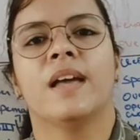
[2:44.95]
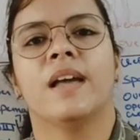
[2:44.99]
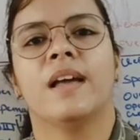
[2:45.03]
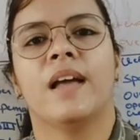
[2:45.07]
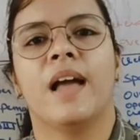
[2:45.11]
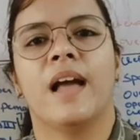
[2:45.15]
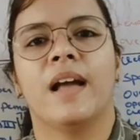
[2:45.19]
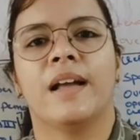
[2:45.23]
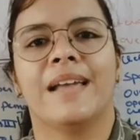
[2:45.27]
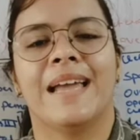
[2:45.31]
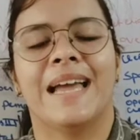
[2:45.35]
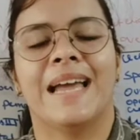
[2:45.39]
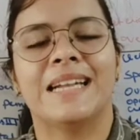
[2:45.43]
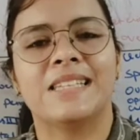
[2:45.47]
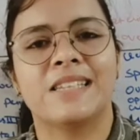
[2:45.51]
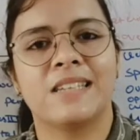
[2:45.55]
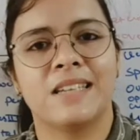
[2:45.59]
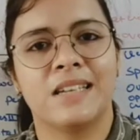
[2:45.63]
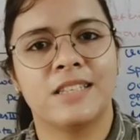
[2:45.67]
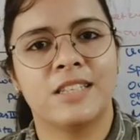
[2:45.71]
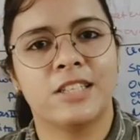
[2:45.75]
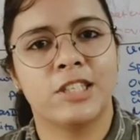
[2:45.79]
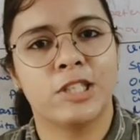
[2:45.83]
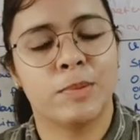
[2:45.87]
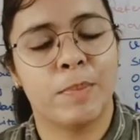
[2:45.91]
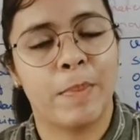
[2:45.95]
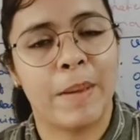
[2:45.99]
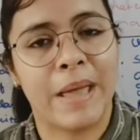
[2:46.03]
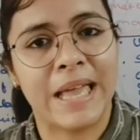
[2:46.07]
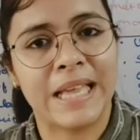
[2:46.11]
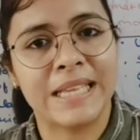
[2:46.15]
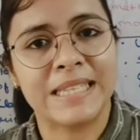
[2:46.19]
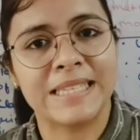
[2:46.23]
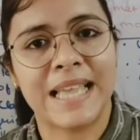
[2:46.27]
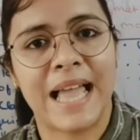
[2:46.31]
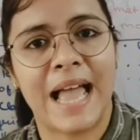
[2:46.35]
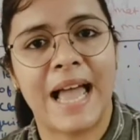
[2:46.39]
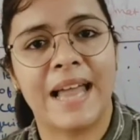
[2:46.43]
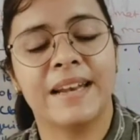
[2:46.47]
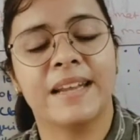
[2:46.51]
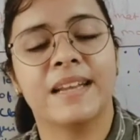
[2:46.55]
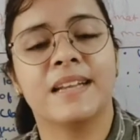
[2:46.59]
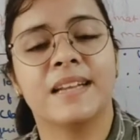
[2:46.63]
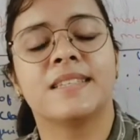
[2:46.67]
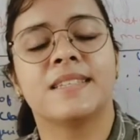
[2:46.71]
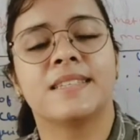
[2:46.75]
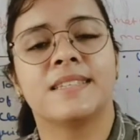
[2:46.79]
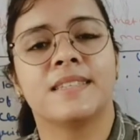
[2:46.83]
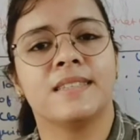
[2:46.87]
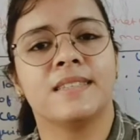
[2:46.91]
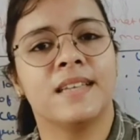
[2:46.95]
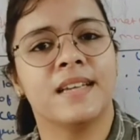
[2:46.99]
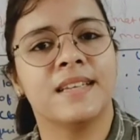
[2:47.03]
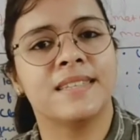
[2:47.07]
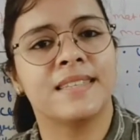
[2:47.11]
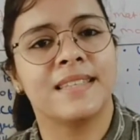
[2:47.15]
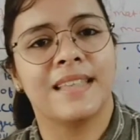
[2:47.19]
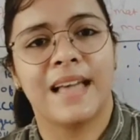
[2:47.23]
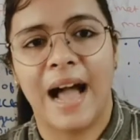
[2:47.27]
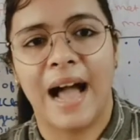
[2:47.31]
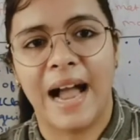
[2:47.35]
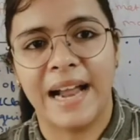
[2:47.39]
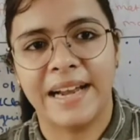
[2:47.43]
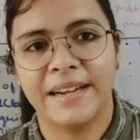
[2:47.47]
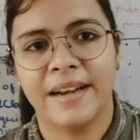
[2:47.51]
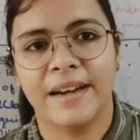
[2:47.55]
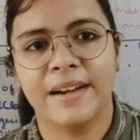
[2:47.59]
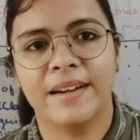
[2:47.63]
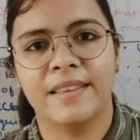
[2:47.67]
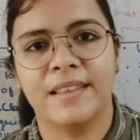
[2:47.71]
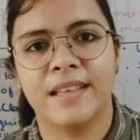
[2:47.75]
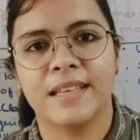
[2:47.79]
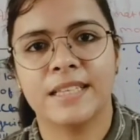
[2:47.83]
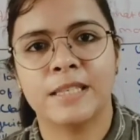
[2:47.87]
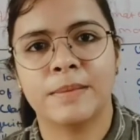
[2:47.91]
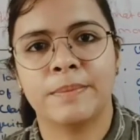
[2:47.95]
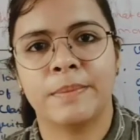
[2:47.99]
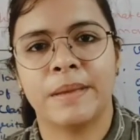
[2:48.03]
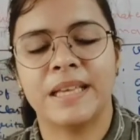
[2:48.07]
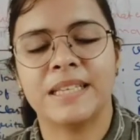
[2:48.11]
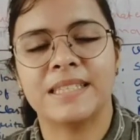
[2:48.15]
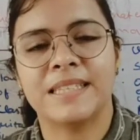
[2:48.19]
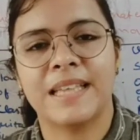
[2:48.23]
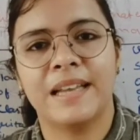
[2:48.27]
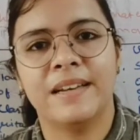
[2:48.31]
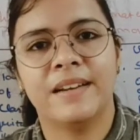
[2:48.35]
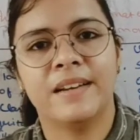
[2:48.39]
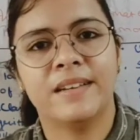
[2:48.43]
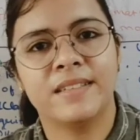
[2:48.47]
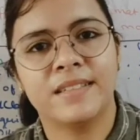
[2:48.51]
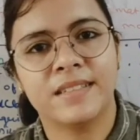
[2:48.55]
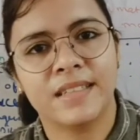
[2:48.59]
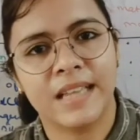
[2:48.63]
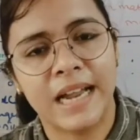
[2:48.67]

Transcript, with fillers: uh, gets its space and it's just guided the space and it